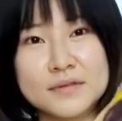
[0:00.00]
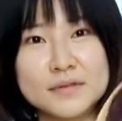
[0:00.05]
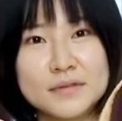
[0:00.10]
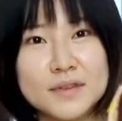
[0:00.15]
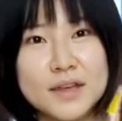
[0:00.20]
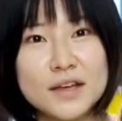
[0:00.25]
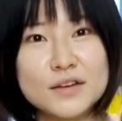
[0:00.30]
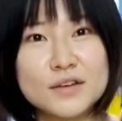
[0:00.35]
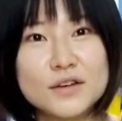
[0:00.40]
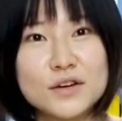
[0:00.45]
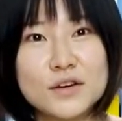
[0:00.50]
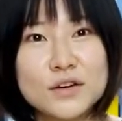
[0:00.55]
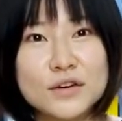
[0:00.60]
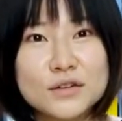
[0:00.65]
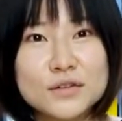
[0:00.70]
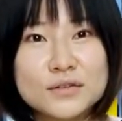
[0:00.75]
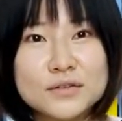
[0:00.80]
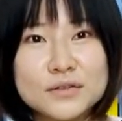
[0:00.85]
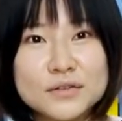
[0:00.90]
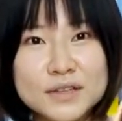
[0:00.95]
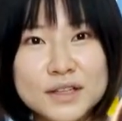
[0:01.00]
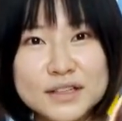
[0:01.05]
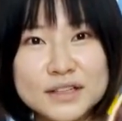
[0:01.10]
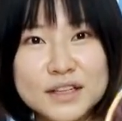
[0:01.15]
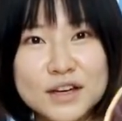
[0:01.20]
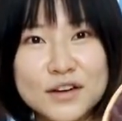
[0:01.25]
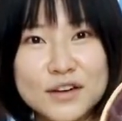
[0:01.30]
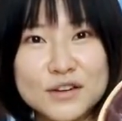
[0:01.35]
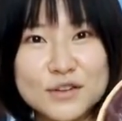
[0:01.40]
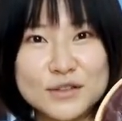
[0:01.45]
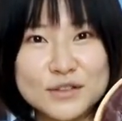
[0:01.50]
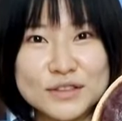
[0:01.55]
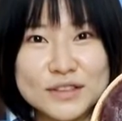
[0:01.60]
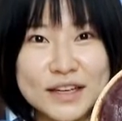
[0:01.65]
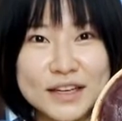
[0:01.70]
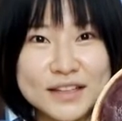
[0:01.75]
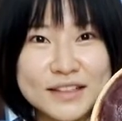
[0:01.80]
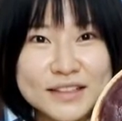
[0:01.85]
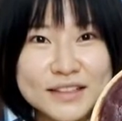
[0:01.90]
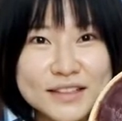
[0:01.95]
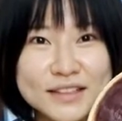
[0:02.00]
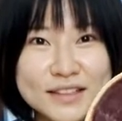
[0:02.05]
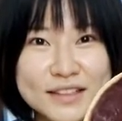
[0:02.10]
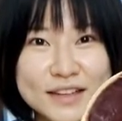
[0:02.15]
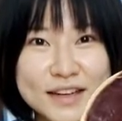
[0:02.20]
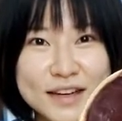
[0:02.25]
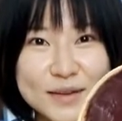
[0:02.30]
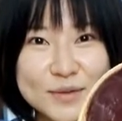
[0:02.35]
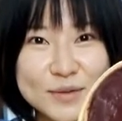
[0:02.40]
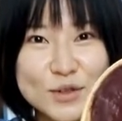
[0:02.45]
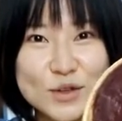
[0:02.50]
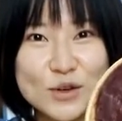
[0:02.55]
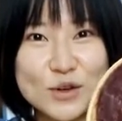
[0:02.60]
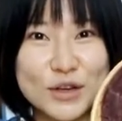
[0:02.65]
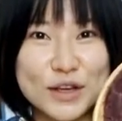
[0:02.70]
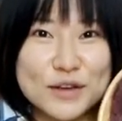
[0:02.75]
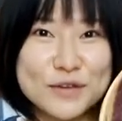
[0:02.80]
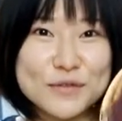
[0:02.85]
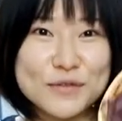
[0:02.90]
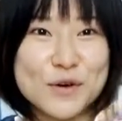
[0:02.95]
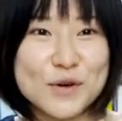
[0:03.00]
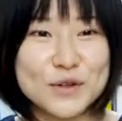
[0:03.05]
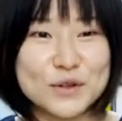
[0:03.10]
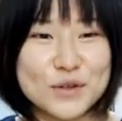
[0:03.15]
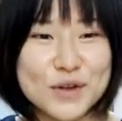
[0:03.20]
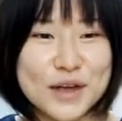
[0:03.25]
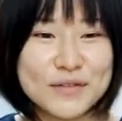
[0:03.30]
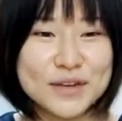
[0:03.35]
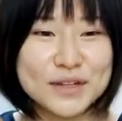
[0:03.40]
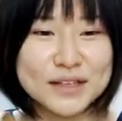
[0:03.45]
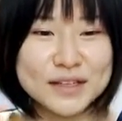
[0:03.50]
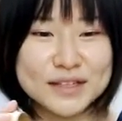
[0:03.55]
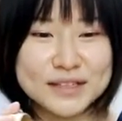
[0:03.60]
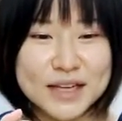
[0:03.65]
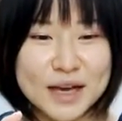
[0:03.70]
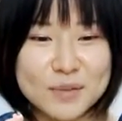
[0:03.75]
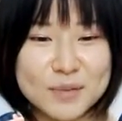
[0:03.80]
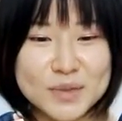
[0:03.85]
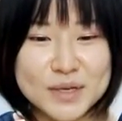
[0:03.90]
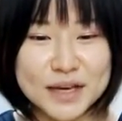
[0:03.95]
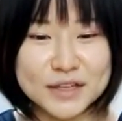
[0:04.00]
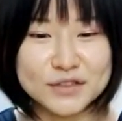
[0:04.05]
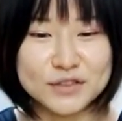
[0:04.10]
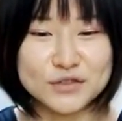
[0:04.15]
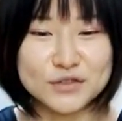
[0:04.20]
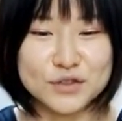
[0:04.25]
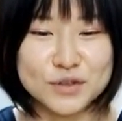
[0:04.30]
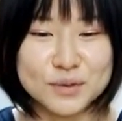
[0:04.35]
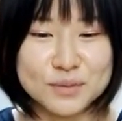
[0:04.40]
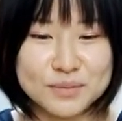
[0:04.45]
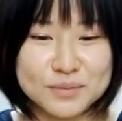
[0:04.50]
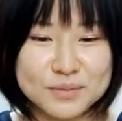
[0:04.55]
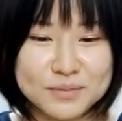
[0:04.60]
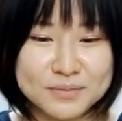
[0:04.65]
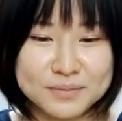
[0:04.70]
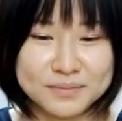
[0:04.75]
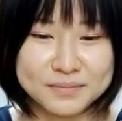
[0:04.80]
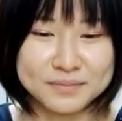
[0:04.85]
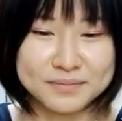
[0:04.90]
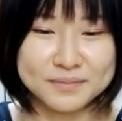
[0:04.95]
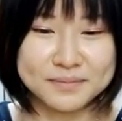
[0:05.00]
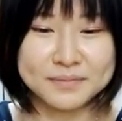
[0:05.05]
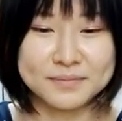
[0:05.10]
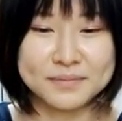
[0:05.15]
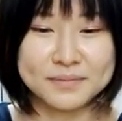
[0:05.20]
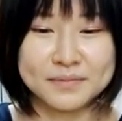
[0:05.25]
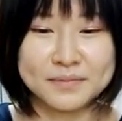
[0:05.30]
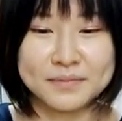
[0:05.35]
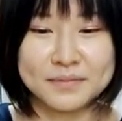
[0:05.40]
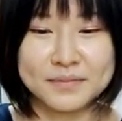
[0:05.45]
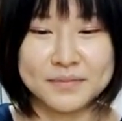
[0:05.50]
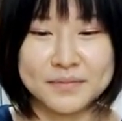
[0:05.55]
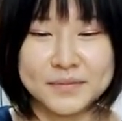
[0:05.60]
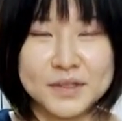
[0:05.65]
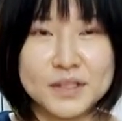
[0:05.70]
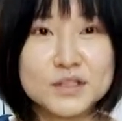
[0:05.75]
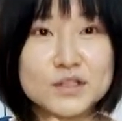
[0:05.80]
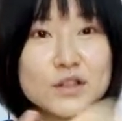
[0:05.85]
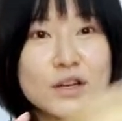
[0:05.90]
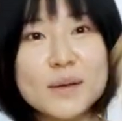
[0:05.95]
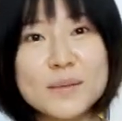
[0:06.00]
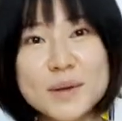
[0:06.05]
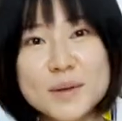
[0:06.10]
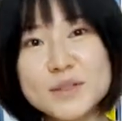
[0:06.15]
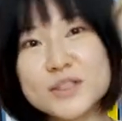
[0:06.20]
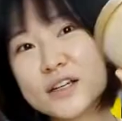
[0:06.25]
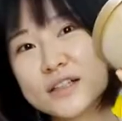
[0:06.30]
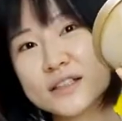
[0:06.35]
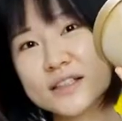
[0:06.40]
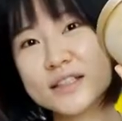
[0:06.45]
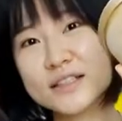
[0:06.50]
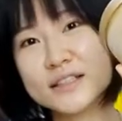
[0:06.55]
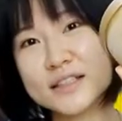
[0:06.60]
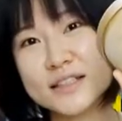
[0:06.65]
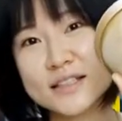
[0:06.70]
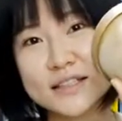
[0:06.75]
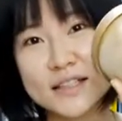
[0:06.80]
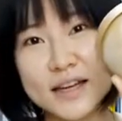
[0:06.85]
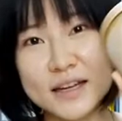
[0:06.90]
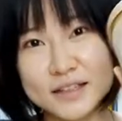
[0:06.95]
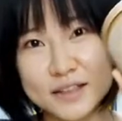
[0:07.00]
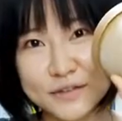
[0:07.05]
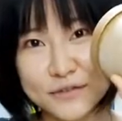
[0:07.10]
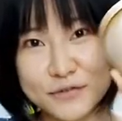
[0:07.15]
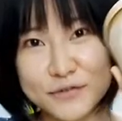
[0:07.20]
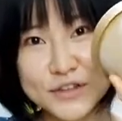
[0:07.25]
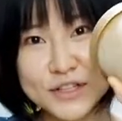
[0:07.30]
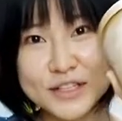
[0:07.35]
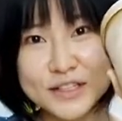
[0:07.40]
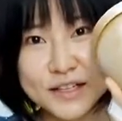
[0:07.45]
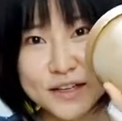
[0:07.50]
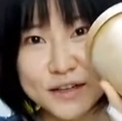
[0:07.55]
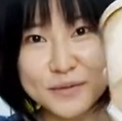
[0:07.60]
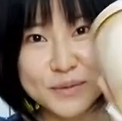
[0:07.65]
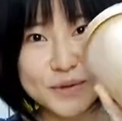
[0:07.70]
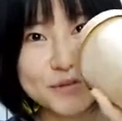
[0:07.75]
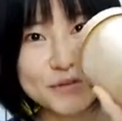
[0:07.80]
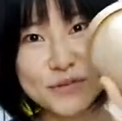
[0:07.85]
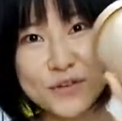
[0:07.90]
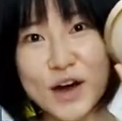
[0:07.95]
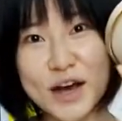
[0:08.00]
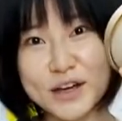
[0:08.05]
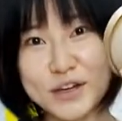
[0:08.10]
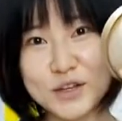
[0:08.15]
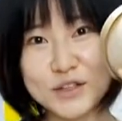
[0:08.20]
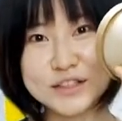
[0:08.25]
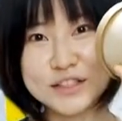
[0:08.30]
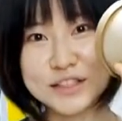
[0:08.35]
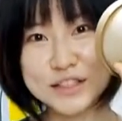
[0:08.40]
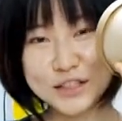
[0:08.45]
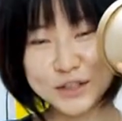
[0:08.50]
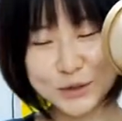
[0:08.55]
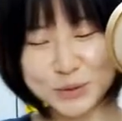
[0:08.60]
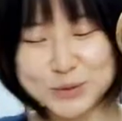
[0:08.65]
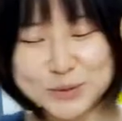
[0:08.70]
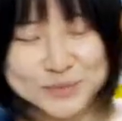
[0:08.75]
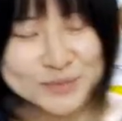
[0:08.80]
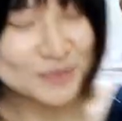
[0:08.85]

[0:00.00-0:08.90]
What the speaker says: there you go. That's how it looks like. So looking forward to having this yummy ice cream. So let me chuck this inside the freezer before I continue.